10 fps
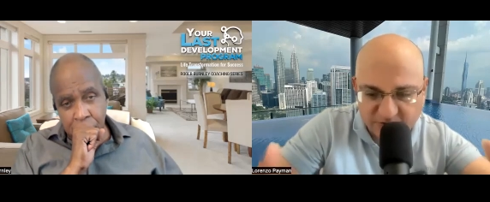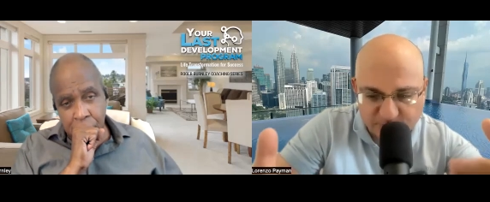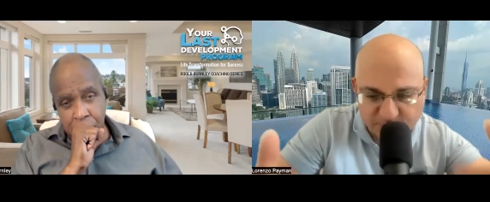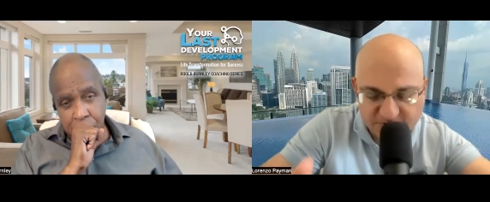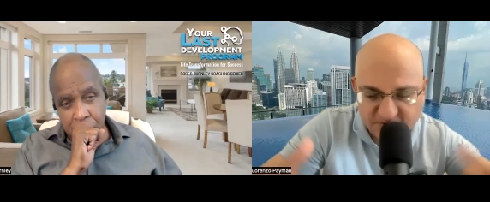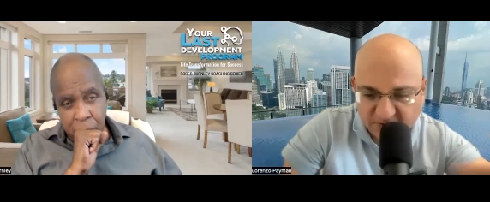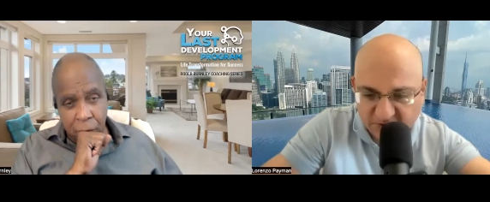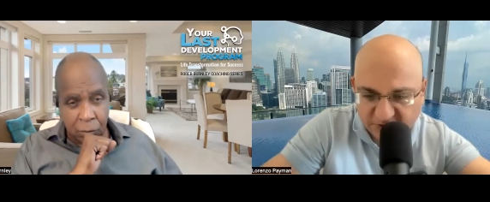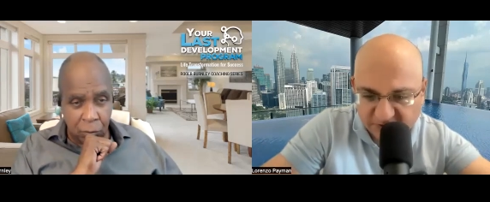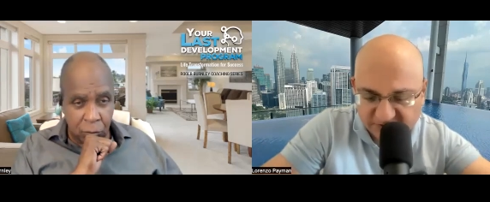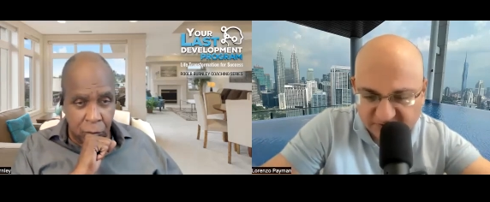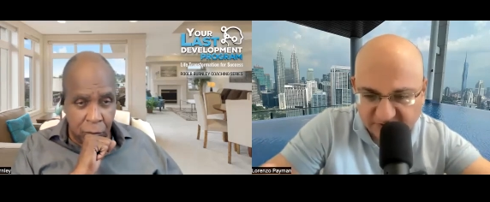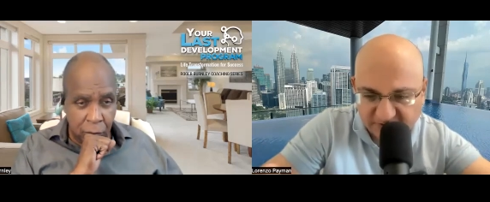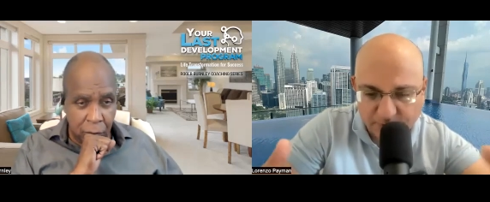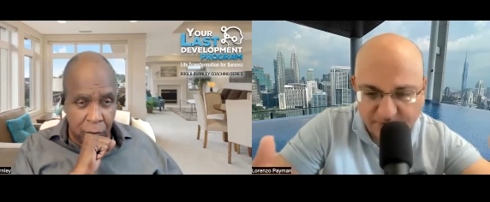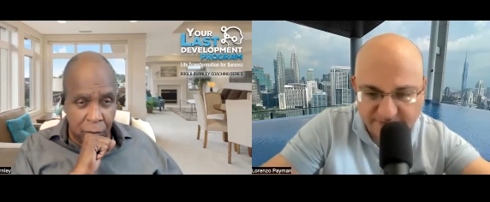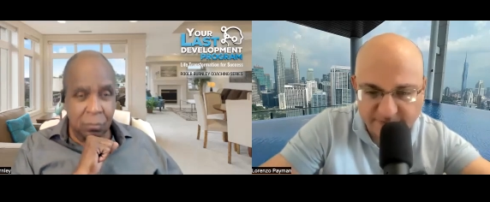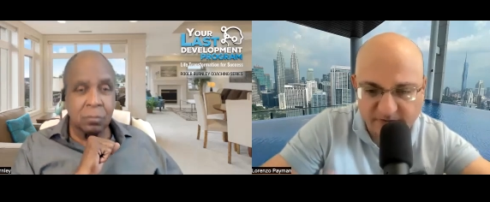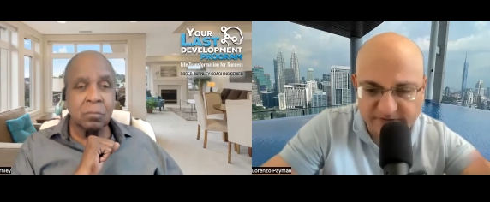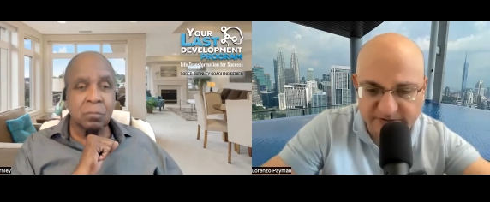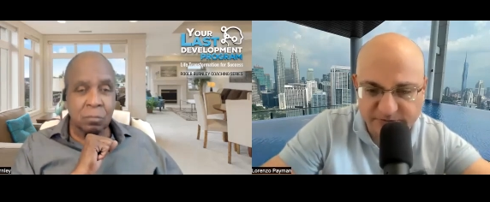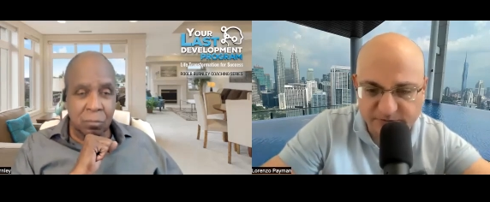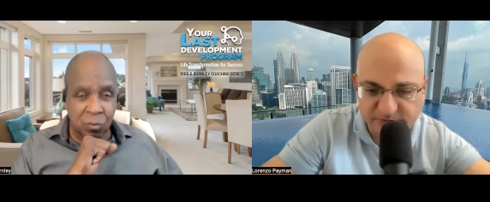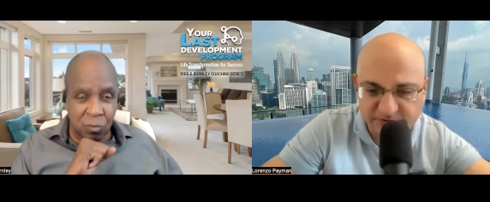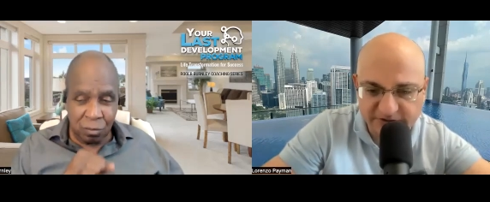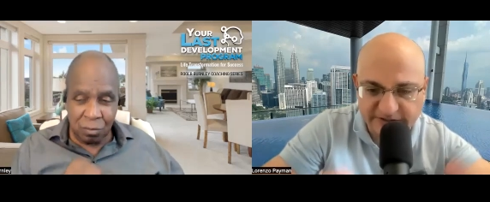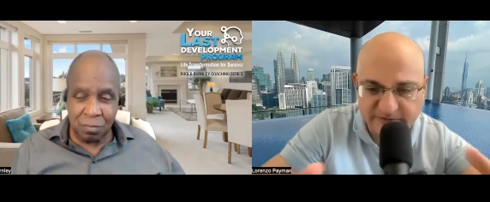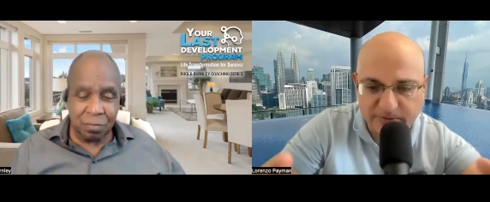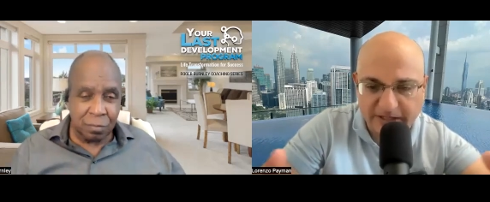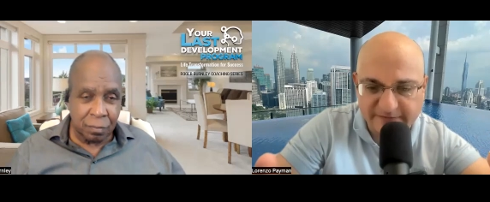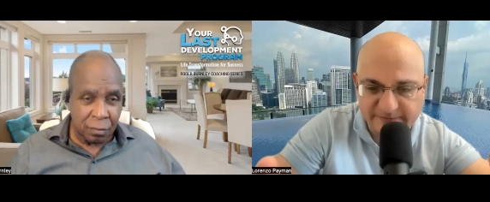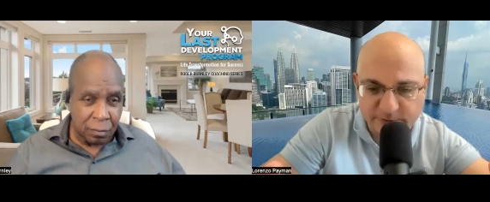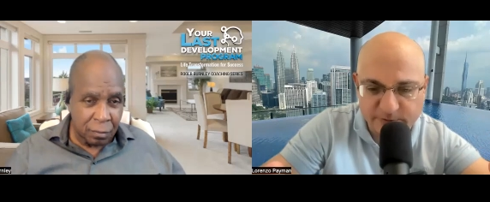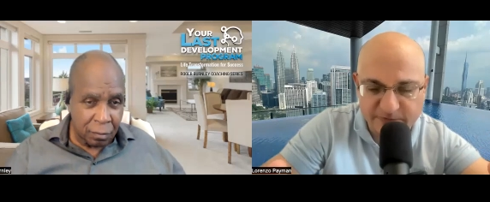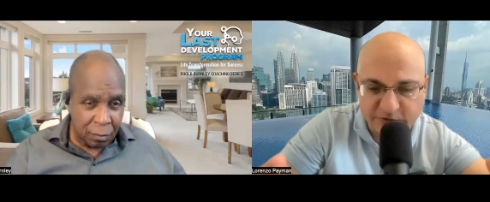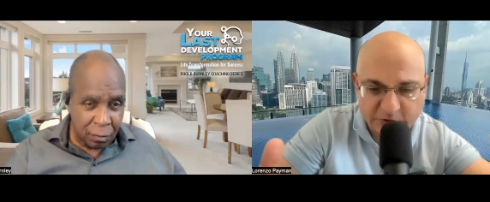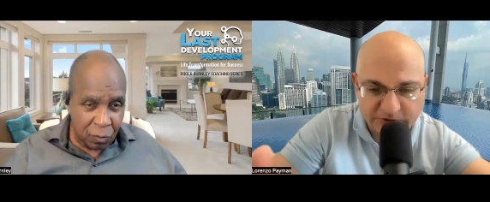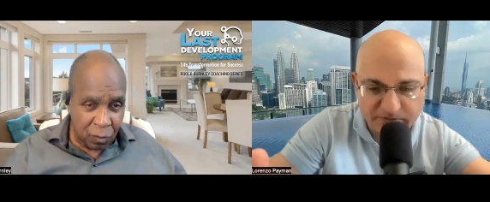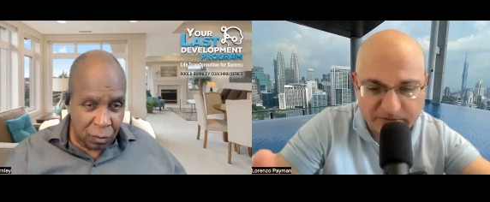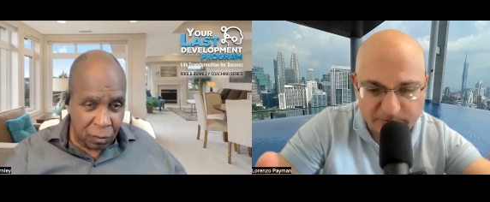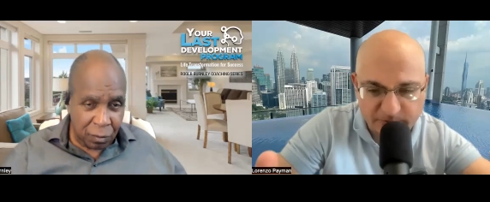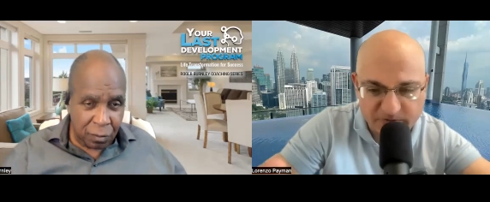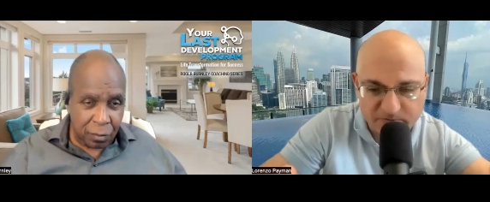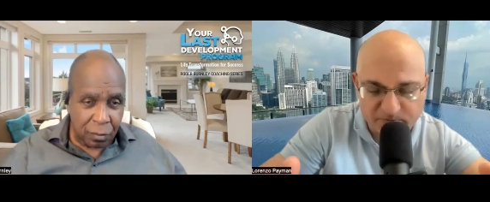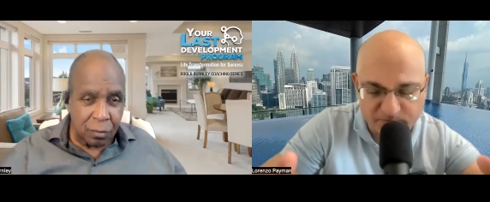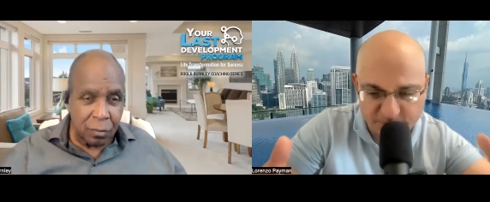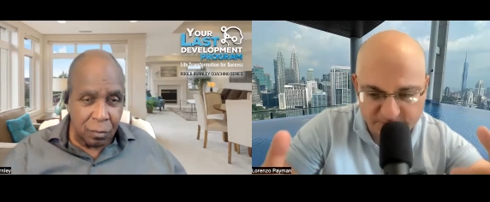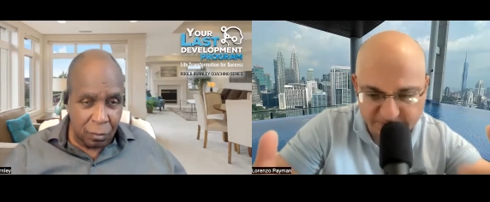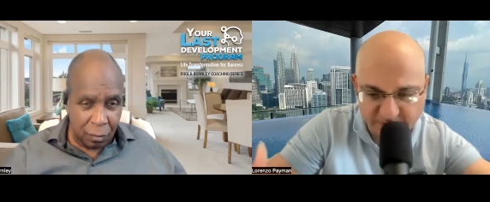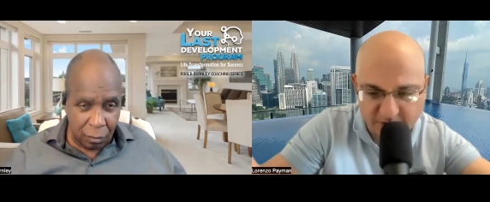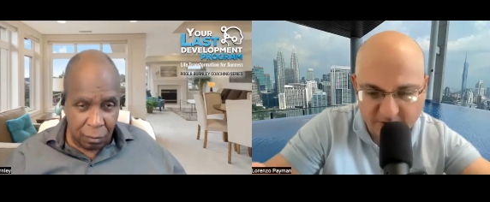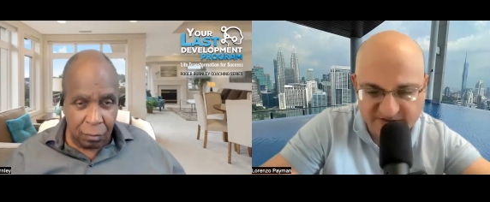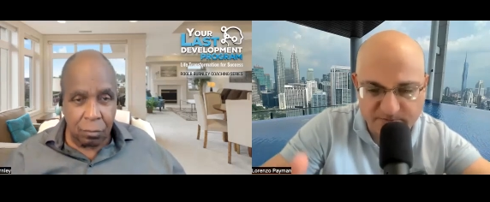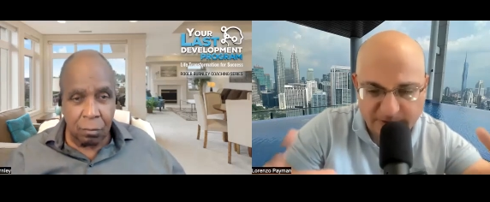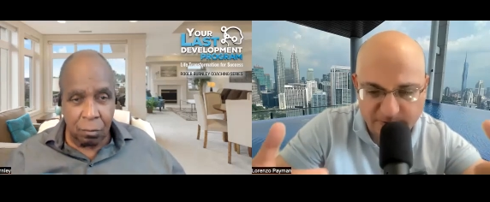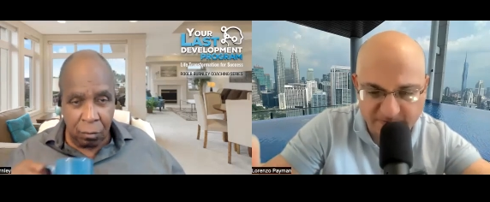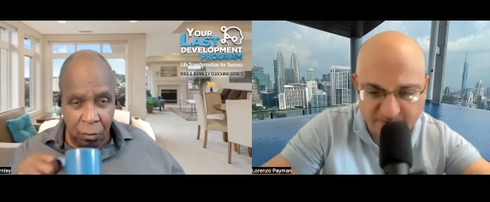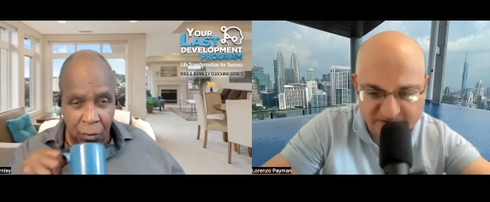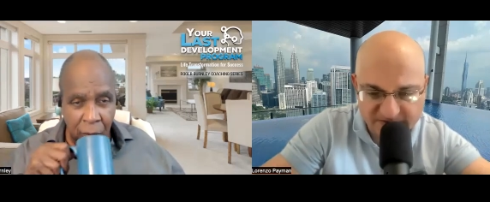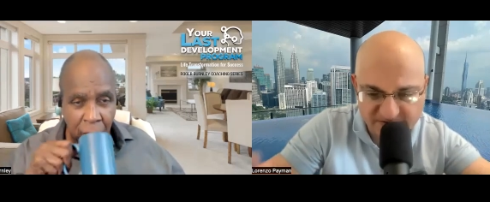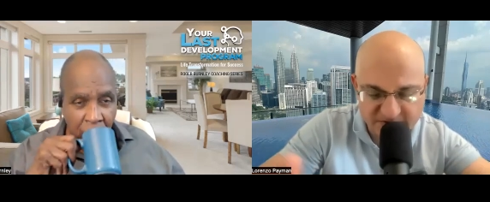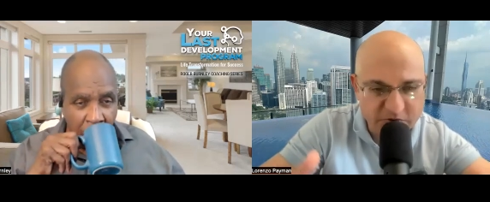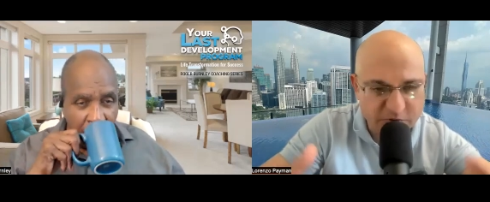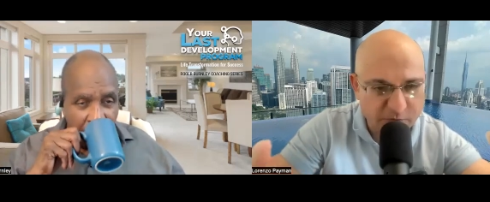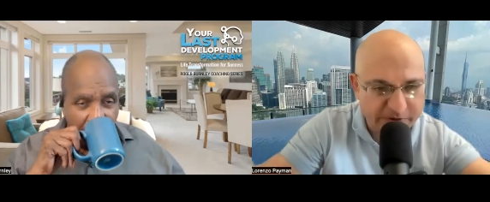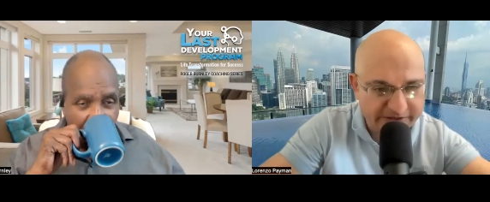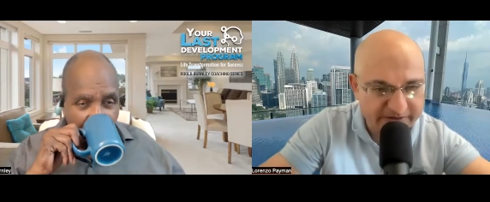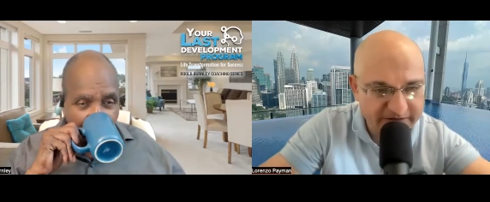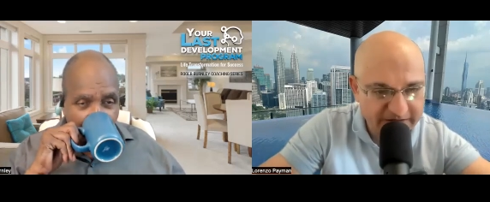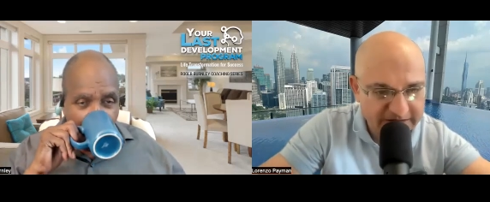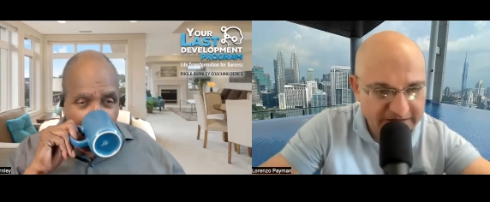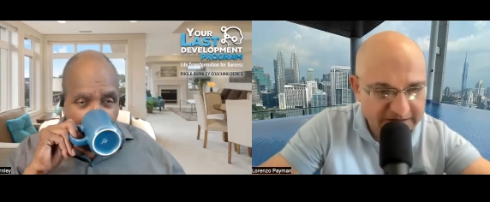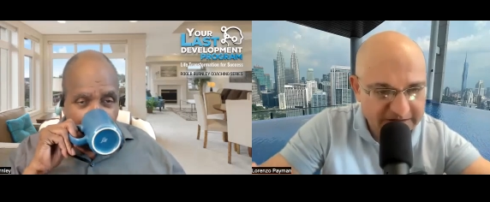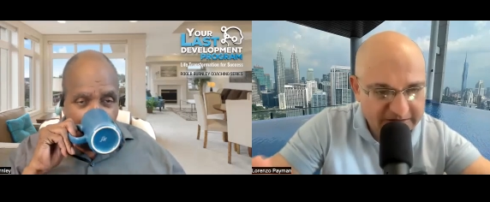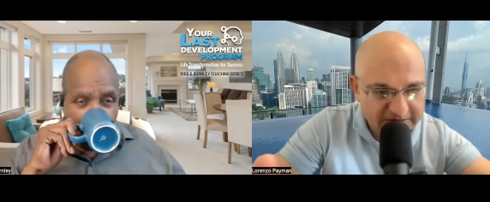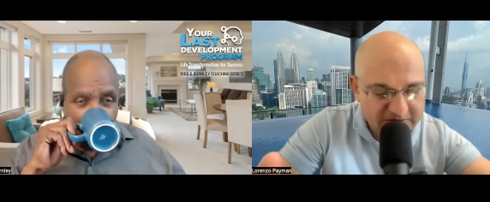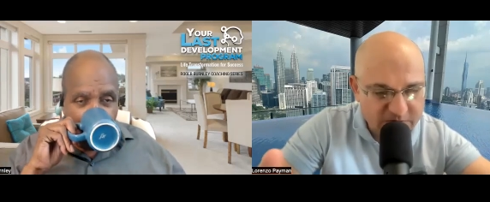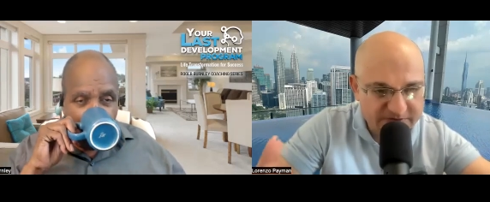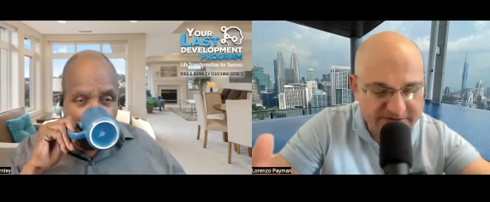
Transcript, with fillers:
Speaker 1: entrepreneurs to do good. Now it evolved to give a platform for good people with beautiful hearts and powerful messages to win. So